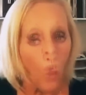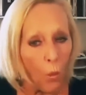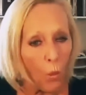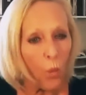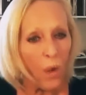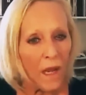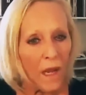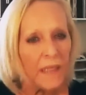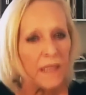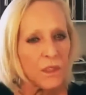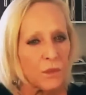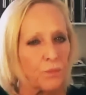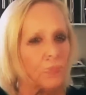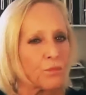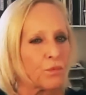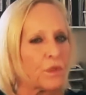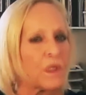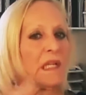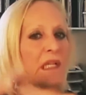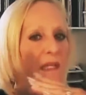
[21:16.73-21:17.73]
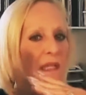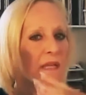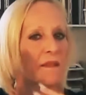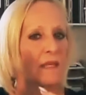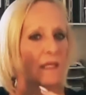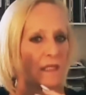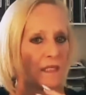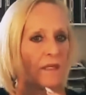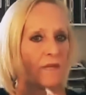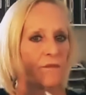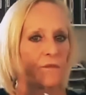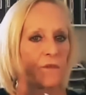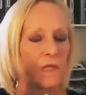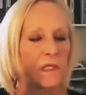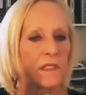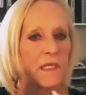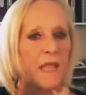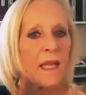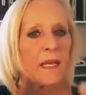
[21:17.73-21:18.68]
What is really the difference?